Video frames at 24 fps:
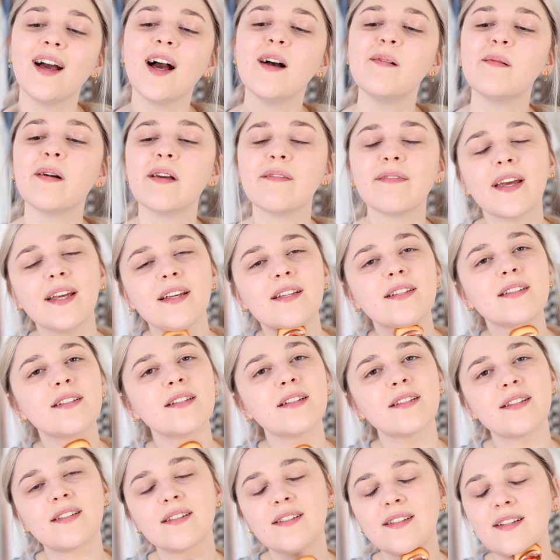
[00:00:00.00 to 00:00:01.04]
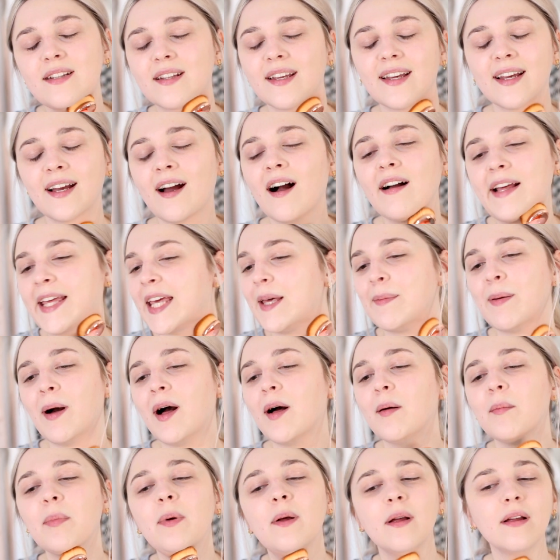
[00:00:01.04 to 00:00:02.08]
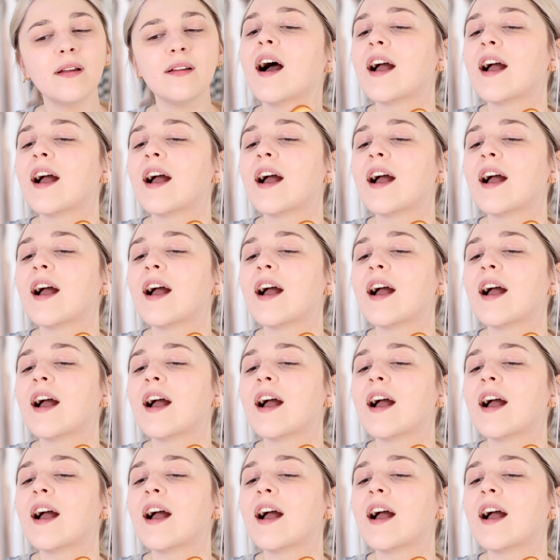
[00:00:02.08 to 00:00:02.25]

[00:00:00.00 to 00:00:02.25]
and my face just, it can't keep up.